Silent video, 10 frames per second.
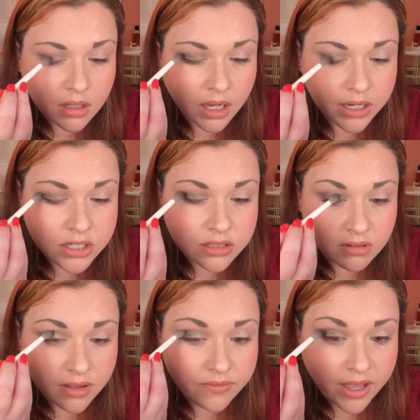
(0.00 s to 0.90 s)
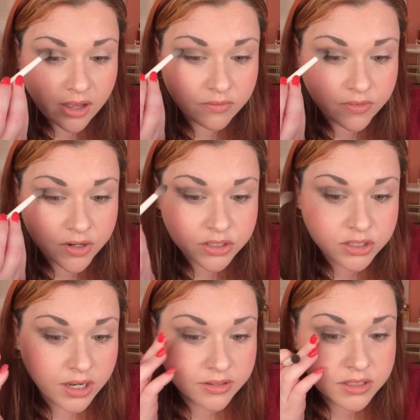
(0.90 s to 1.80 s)
I just love how
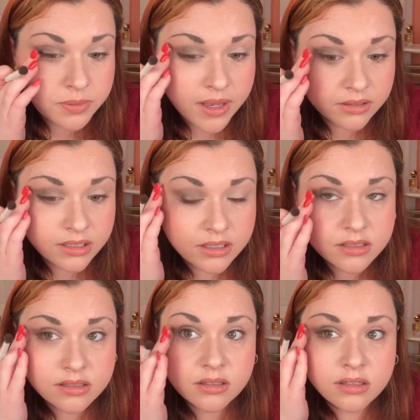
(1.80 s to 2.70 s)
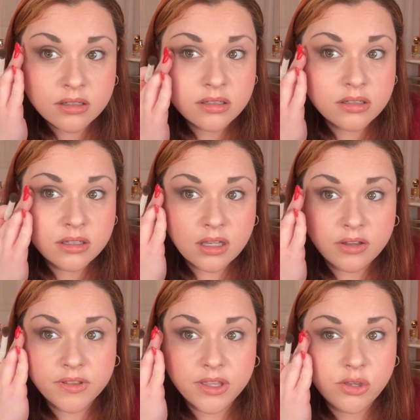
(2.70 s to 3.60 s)
versatile this palette is. I
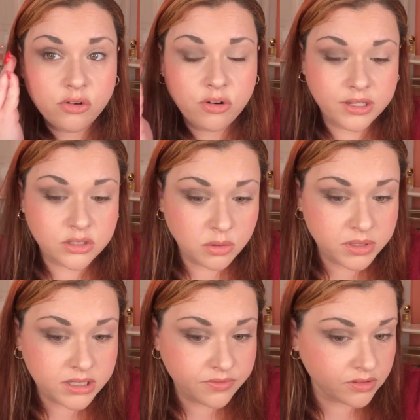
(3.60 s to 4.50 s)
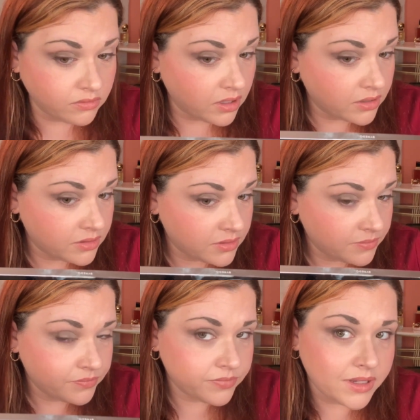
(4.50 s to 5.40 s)
feel like you can create so many different looks.
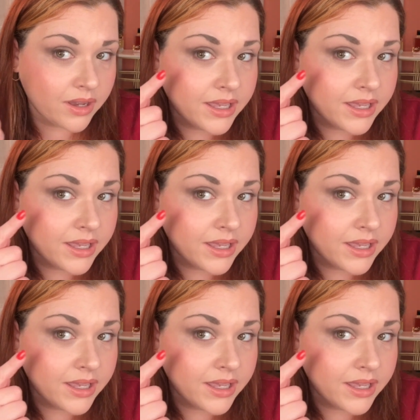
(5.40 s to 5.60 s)
Now I